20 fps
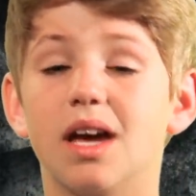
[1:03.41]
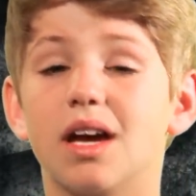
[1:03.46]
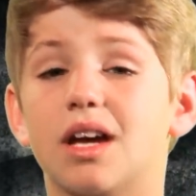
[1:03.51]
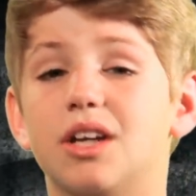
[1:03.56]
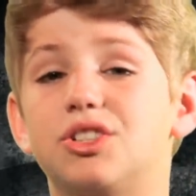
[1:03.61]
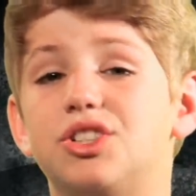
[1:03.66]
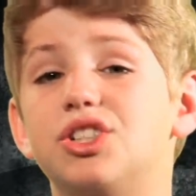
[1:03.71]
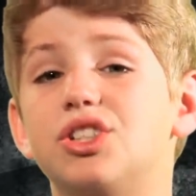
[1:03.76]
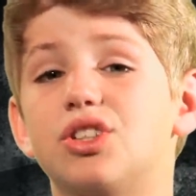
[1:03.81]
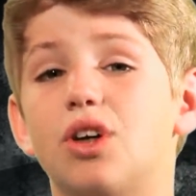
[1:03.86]

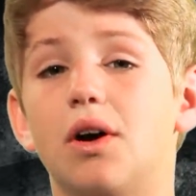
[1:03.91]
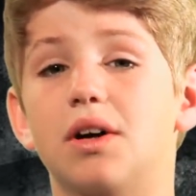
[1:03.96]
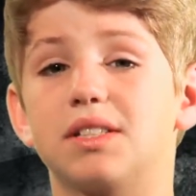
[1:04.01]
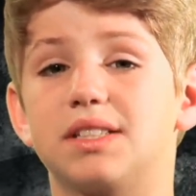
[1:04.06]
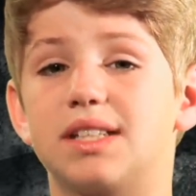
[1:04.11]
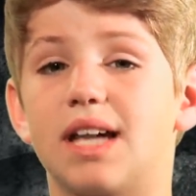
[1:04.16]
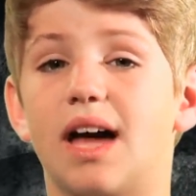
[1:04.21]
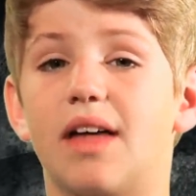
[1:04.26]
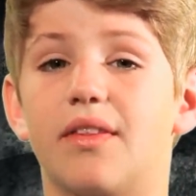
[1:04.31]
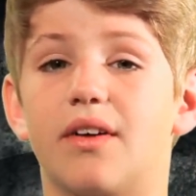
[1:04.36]
because she's always
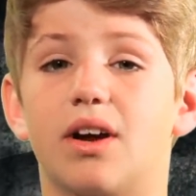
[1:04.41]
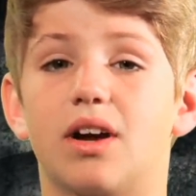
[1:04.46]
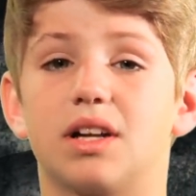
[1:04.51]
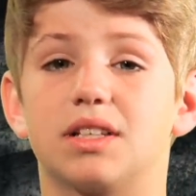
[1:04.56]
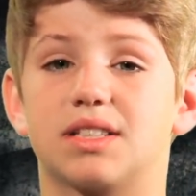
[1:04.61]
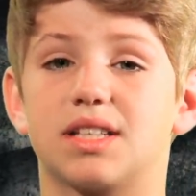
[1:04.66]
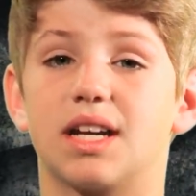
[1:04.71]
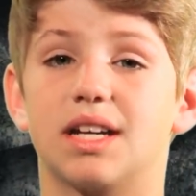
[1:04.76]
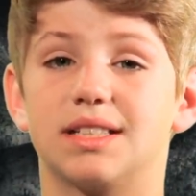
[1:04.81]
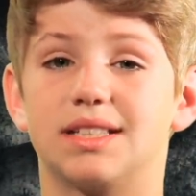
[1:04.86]
down there and
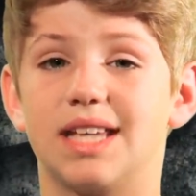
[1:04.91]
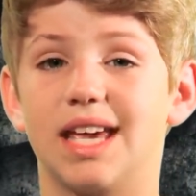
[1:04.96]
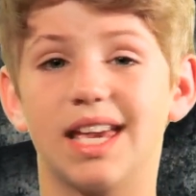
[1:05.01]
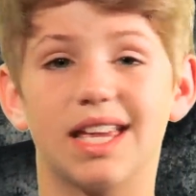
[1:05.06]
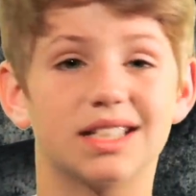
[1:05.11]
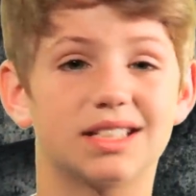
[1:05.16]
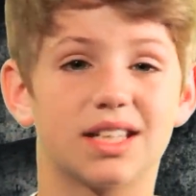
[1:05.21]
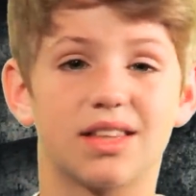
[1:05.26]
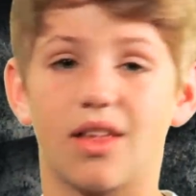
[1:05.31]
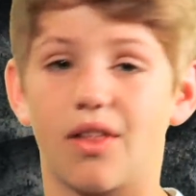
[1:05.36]
is going to take
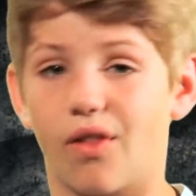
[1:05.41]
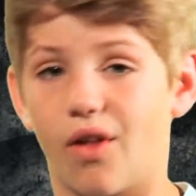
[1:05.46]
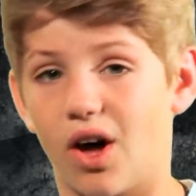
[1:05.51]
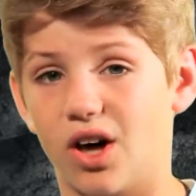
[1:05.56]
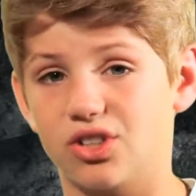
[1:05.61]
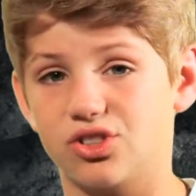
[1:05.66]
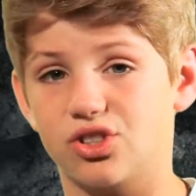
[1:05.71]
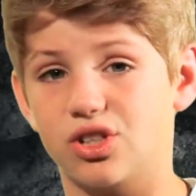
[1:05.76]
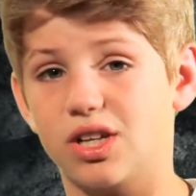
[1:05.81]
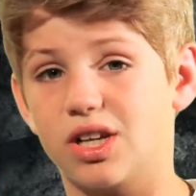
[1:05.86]
it to the
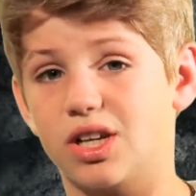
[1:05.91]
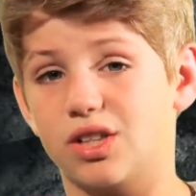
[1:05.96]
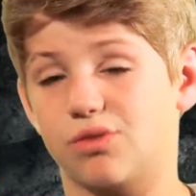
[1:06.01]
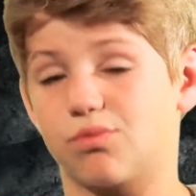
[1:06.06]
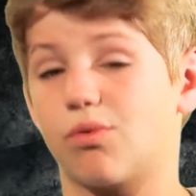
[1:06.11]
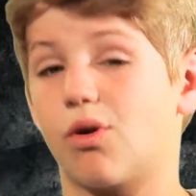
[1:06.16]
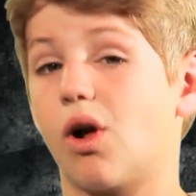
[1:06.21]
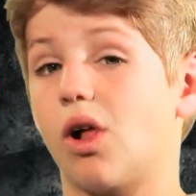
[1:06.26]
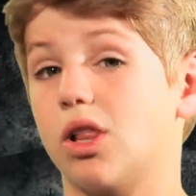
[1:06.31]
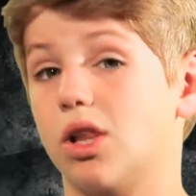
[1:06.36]
laundry because
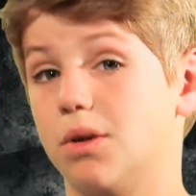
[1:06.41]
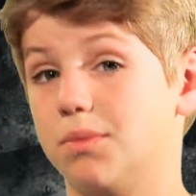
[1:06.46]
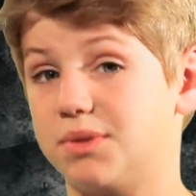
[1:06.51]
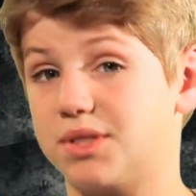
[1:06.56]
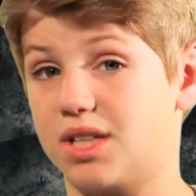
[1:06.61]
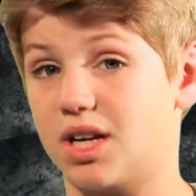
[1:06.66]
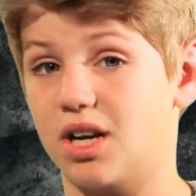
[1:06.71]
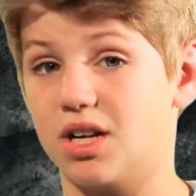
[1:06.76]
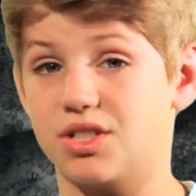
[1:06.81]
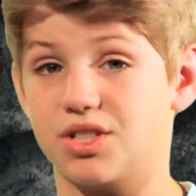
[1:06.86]
we're all
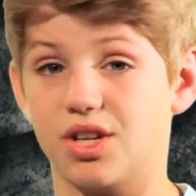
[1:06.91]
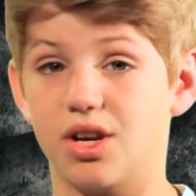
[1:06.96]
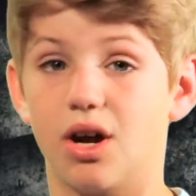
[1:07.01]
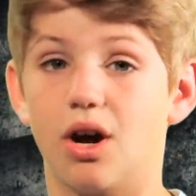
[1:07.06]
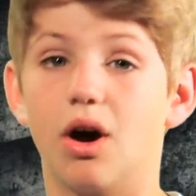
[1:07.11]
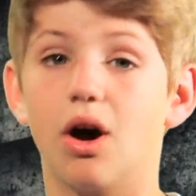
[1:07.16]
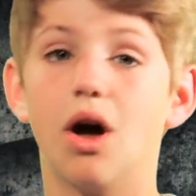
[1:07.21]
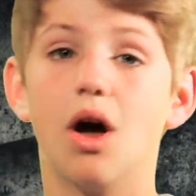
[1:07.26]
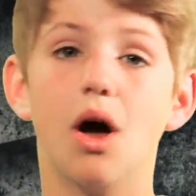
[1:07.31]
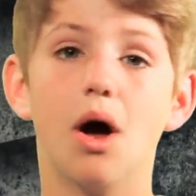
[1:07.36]
upstairs, you know.